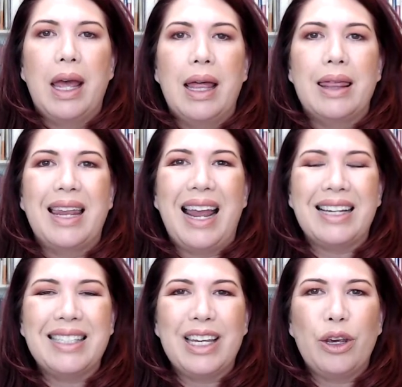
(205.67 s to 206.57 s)
The
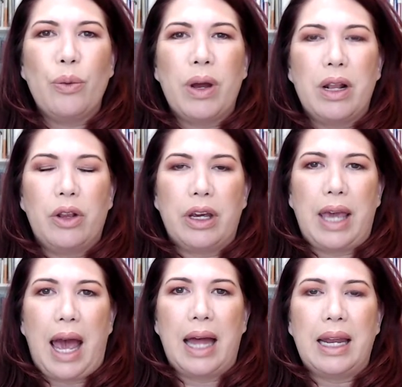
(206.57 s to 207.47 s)
next thing you want to look
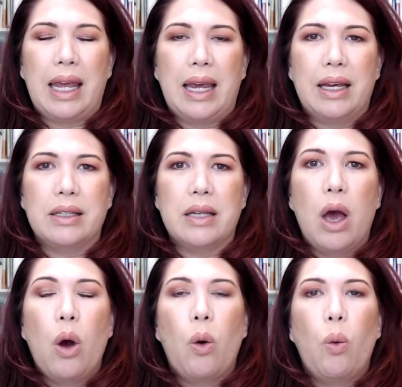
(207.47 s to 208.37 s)
at is
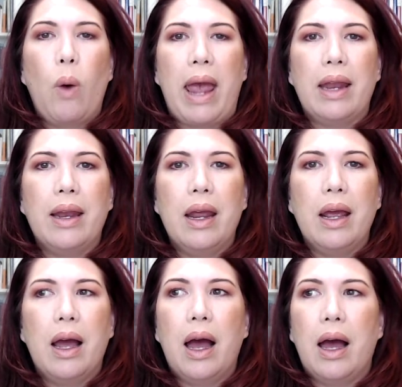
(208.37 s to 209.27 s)

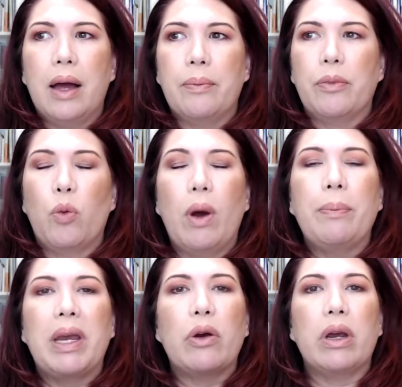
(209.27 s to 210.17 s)
what
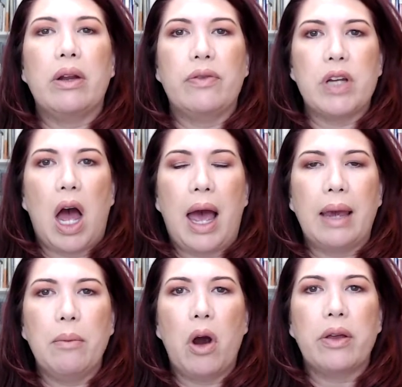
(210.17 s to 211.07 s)
period of
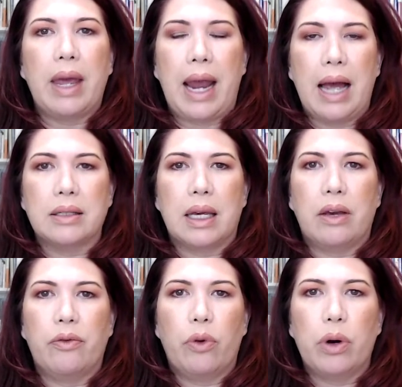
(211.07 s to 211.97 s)
time are they
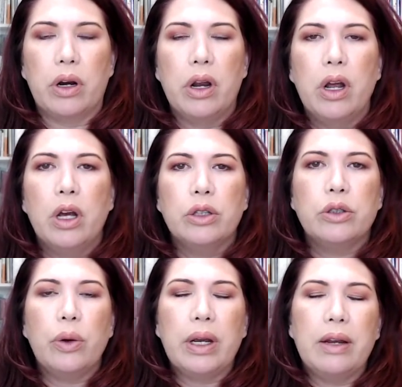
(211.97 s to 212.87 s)
asking for?
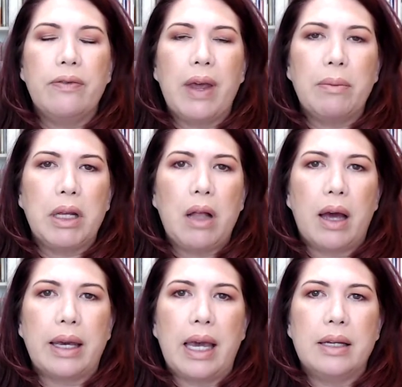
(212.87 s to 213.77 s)
So in a family
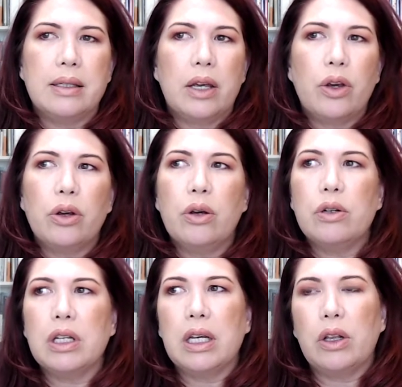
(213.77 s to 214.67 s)
law case, you're
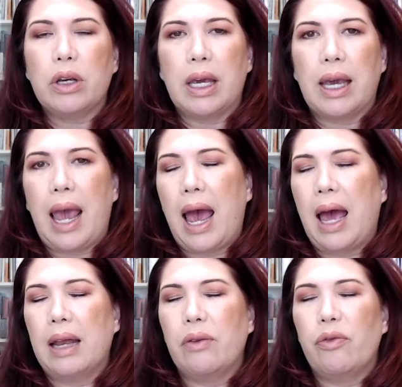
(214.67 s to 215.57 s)
usually looking
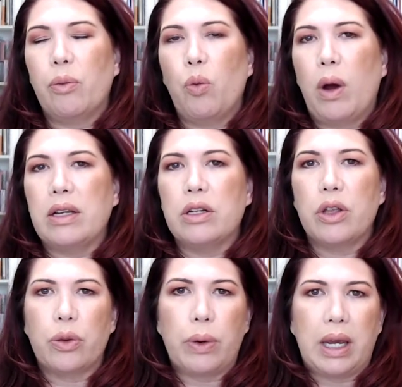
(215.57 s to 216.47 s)
at from 1 to
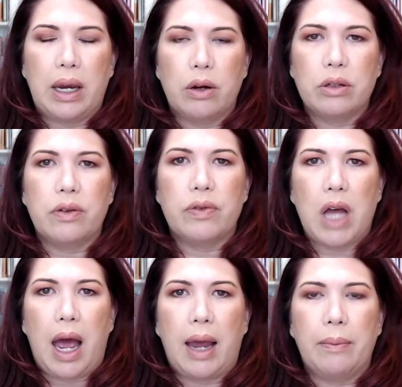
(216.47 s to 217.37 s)
3 years of
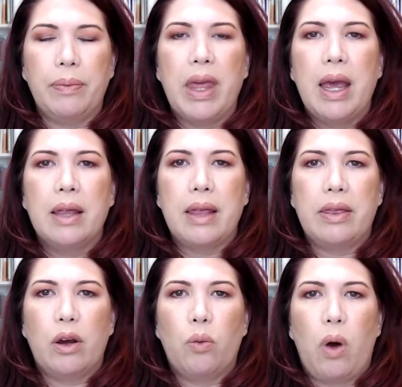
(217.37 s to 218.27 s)
time that
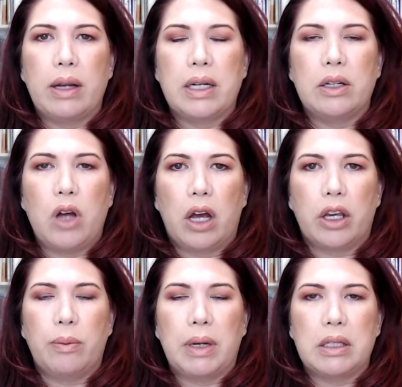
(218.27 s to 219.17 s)
they're wanting
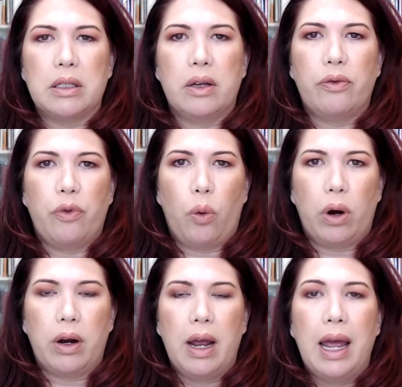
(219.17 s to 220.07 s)
documents
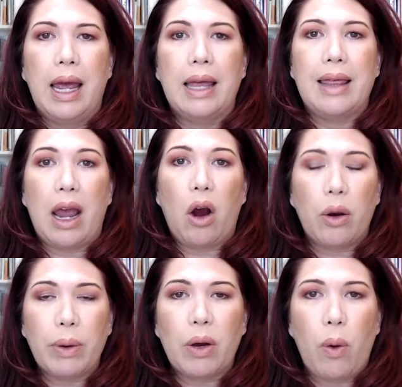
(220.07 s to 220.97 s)
for. They
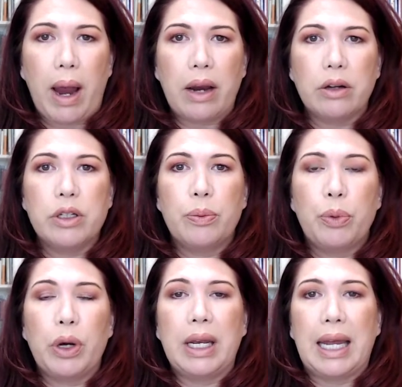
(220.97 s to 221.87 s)
are required to
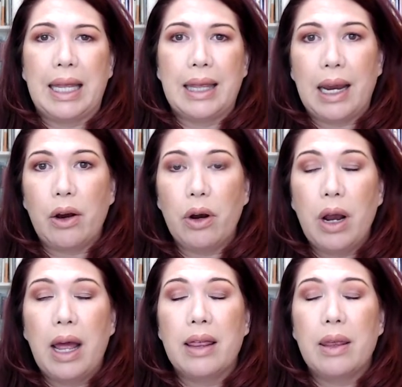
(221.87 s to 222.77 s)
put in there
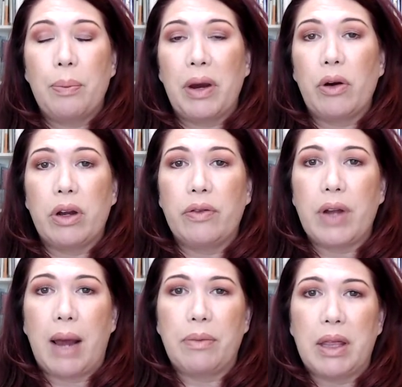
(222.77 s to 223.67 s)
the period of
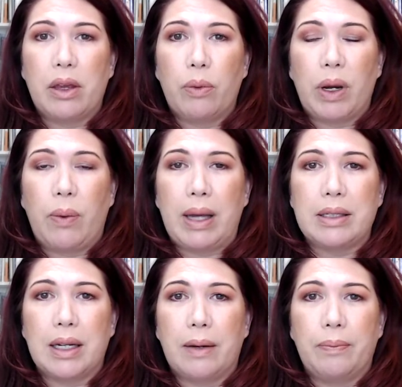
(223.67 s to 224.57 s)
time that they're
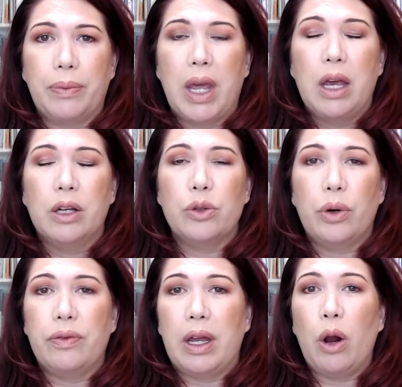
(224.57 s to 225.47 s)
requesting. So
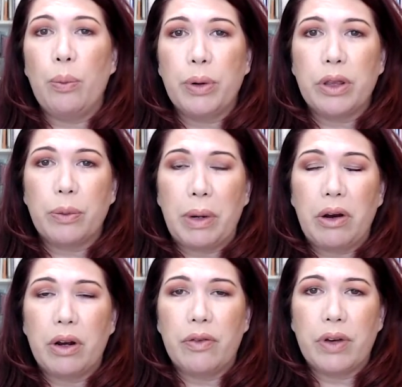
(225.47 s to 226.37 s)
if they don't put the
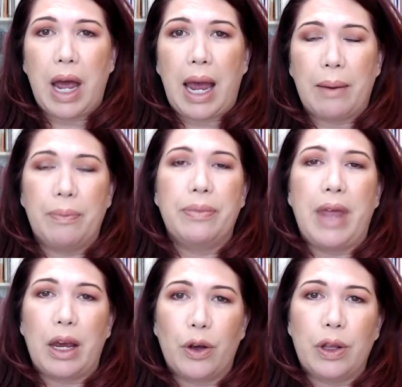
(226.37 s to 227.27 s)
period of time,
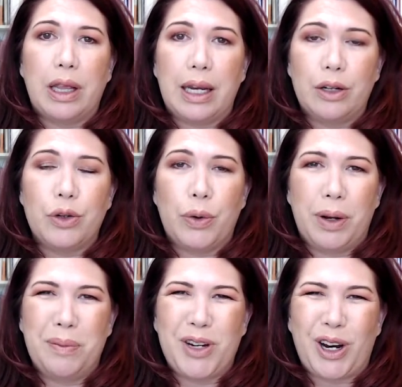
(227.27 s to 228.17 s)
that could lead to an
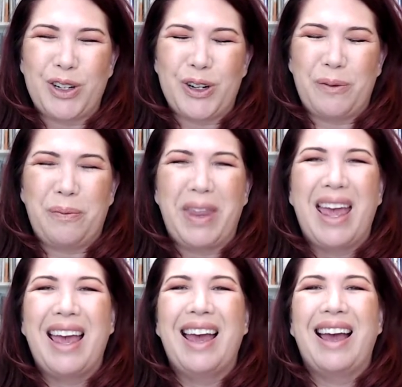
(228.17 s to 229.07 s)
objection.
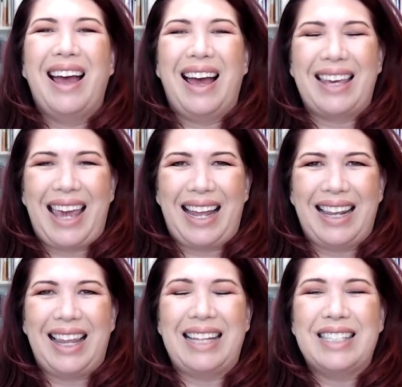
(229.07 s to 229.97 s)
Again,
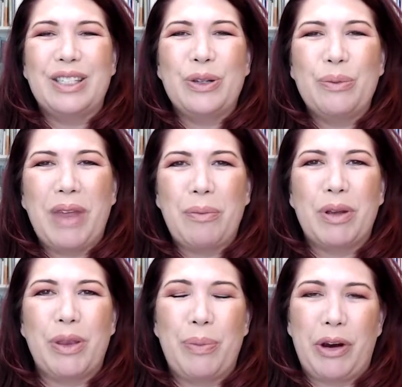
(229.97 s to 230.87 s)
let's assume they
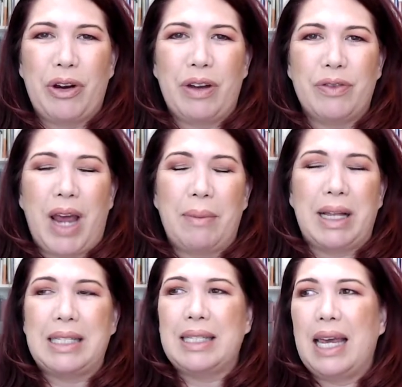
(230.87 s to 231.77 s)
put the period of time.
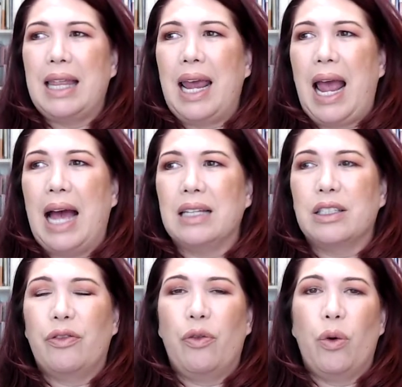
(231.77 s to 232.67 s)
Let's say they
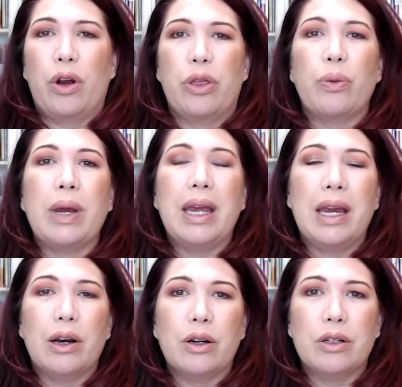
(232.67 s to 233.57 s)
ask for 3
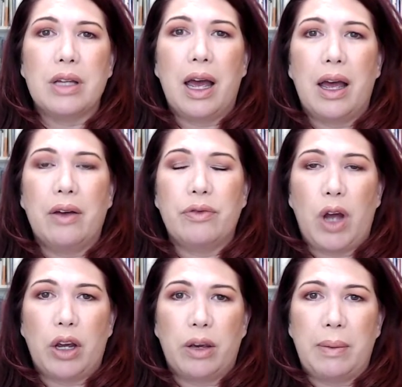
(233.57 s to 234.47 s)
years of
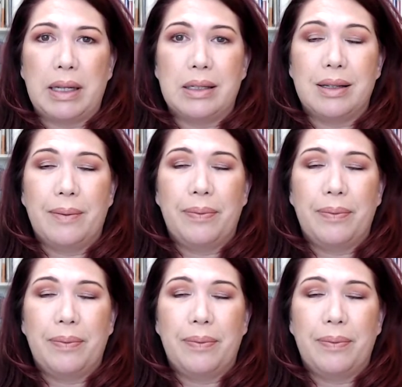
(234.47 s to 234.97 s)
documents.